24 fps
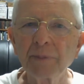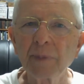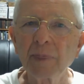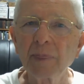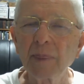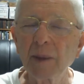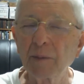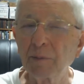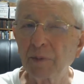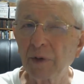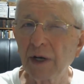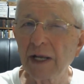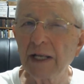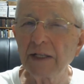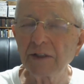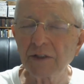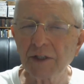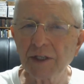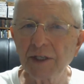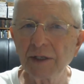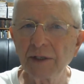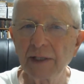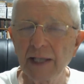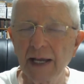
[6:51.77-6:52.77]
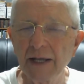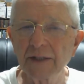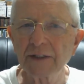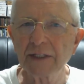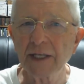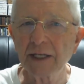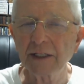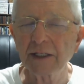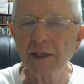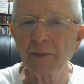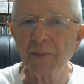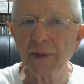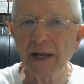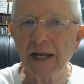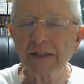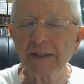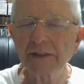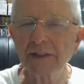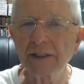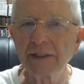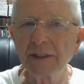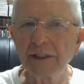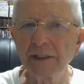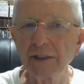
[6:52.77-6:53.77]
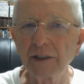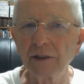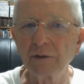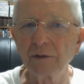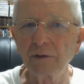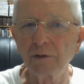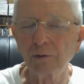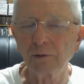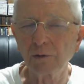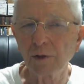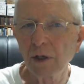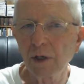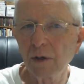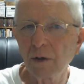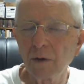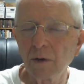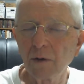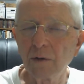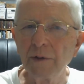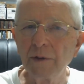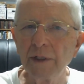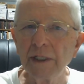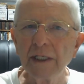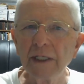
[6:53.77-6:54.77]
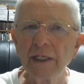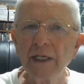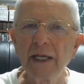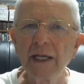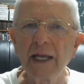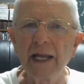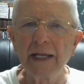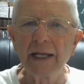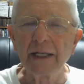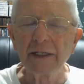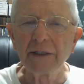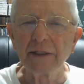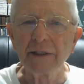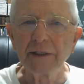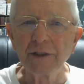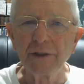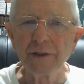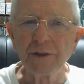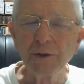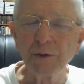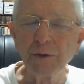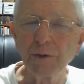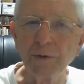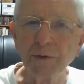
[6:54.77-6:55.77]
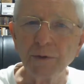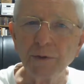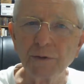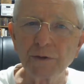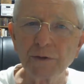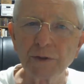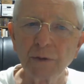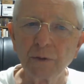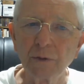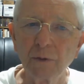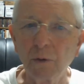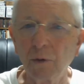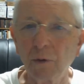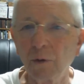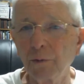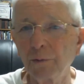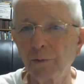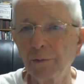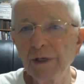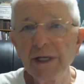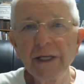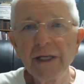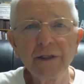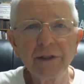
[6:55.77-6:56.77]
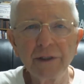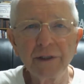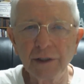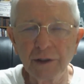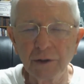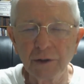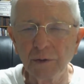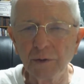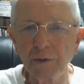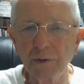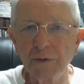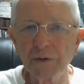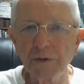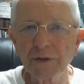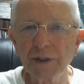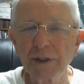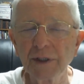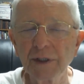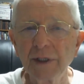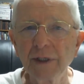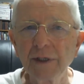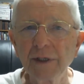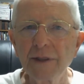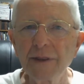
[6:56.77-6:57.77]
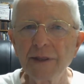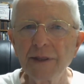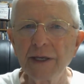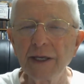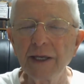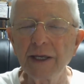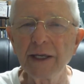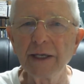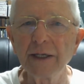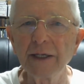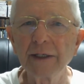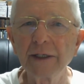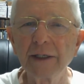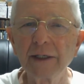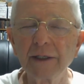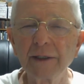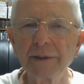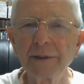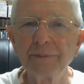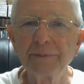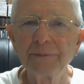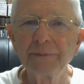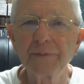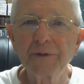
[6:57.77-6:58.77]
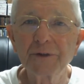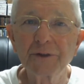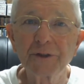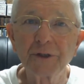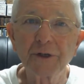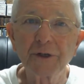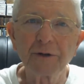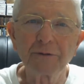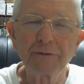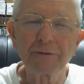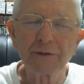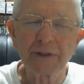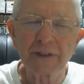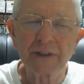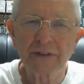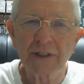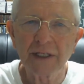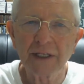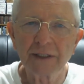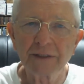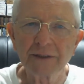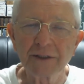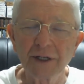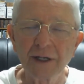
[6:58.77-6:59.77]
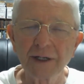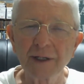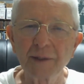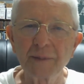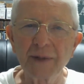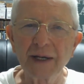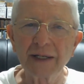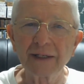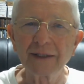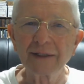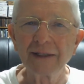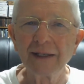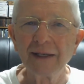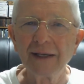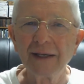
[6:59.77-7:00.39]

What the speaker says: the brain still has that capacity to grow and use or reuse the turf, as they talk about it,